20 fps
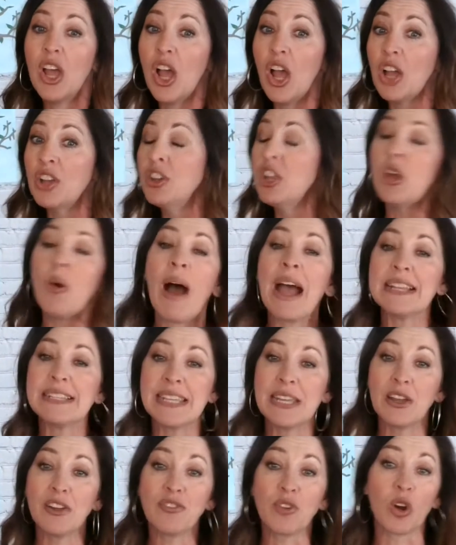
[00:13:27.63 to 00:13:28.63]
a new
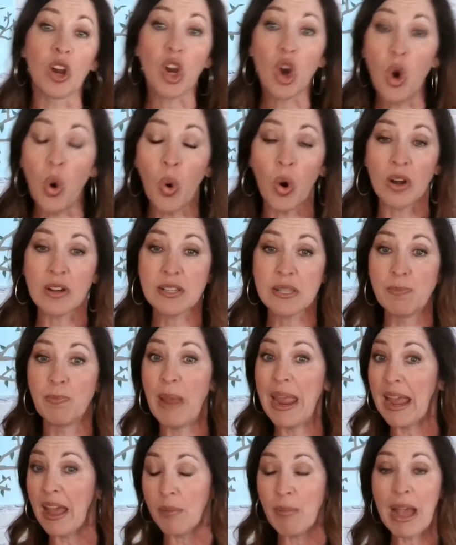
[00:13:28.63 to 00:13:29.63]
idea for a course,
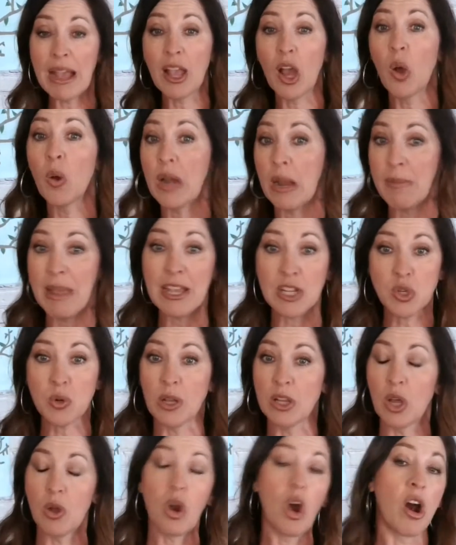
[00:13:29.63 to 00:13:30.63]
bam, I go and I make a
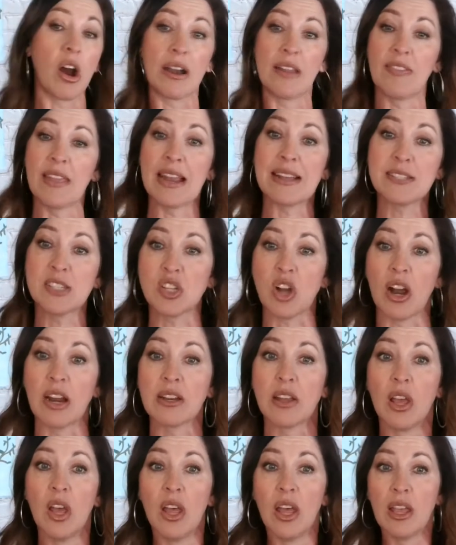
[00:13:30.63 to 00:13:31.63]
Trello card, and then I start,
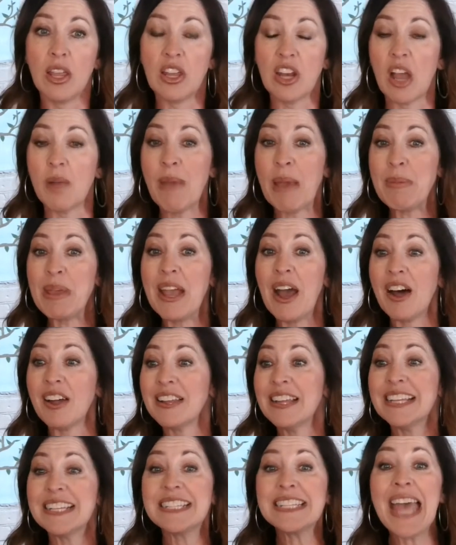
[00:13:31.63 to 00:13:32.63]
you know, maybe I'll
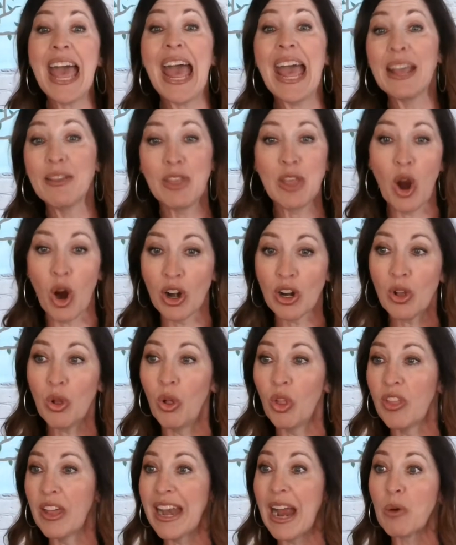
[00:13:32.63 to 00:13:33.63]
tag the
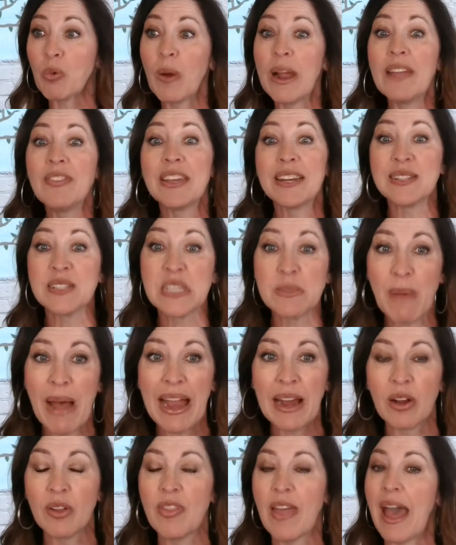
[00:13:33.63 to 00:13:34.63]
article that I read that
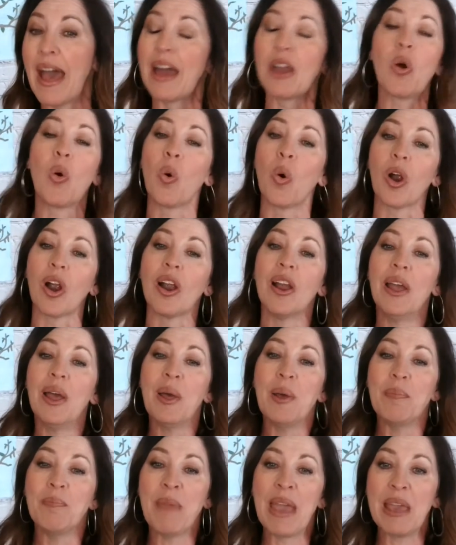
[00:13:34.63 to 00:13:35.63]
inspired that, or
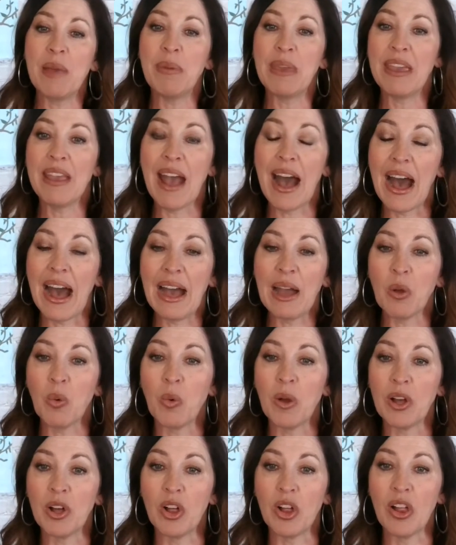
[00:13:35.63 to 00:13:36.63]
maybe I
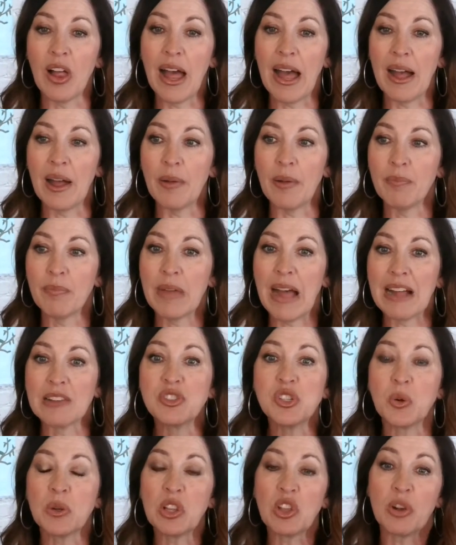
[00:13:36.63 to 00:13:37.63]
will, I'll
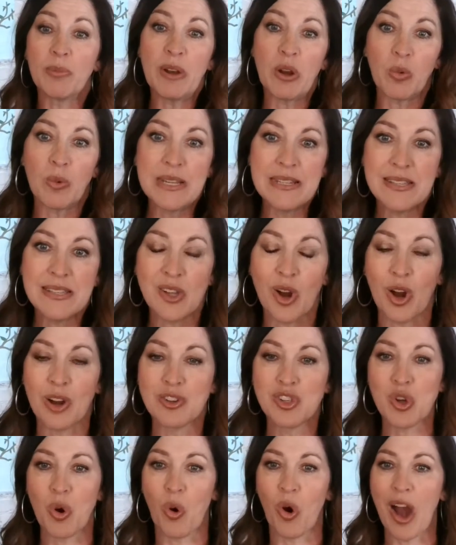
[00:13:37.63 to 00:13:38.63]
do a little bit of
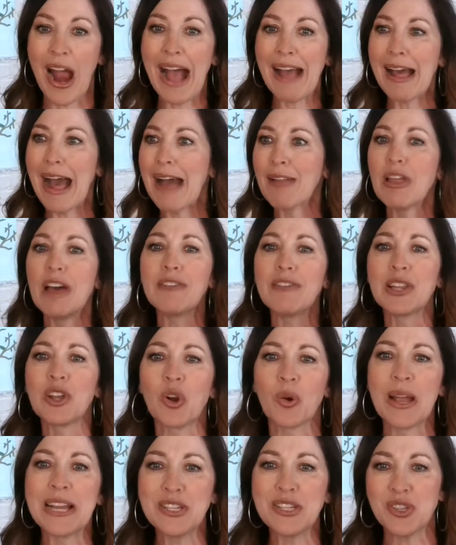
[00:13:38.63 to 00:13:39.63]
research, or I love
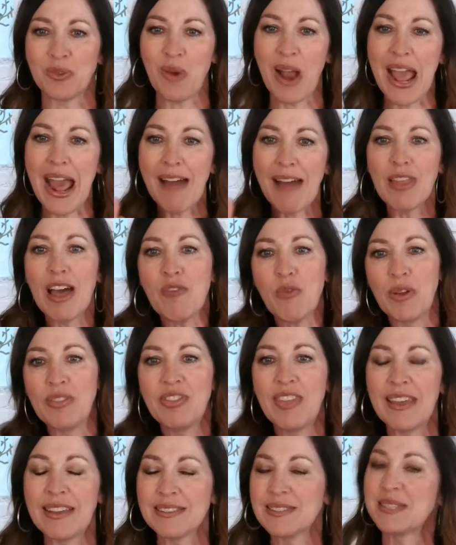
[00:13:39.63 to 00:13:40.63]
alliteration, right? I love when
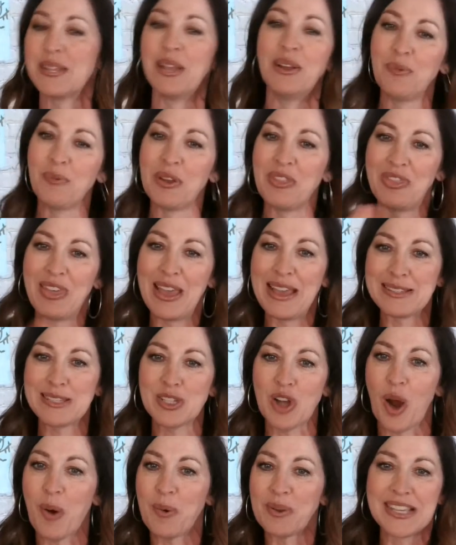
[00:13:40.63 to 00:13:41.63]
things
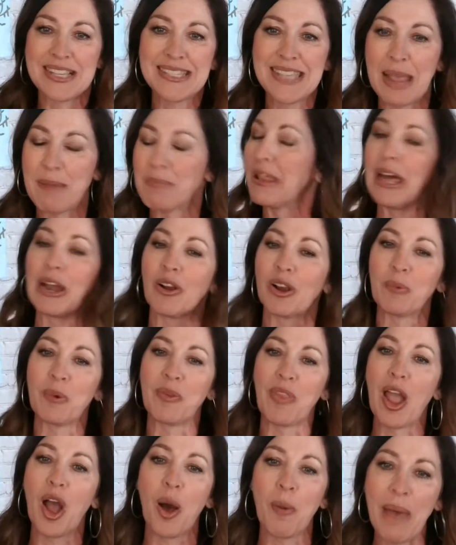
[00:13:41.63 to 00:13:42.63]
start with the same letter and when
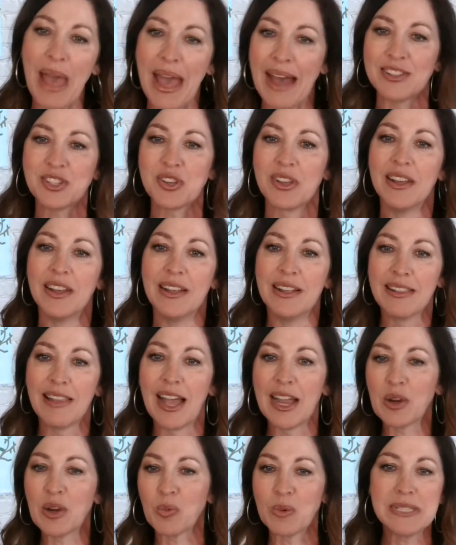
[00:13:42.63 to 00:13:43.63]
they all match,
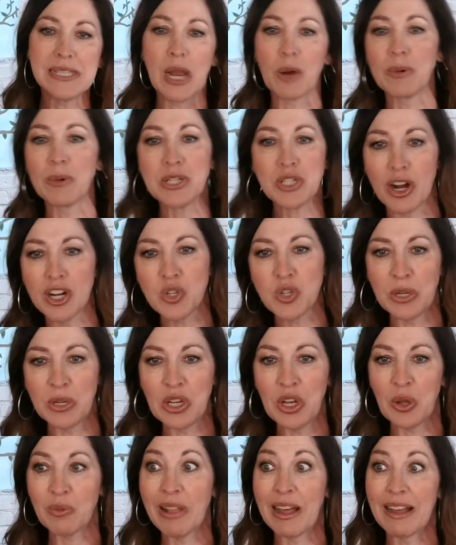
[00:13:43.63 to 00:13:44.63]
like reset, recharge,
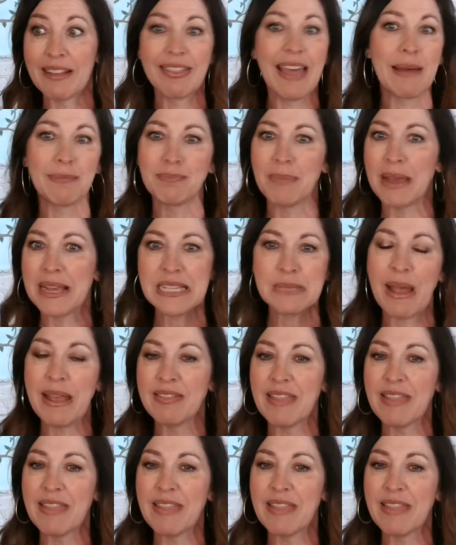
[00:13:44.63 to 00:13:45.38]
renew, like that makes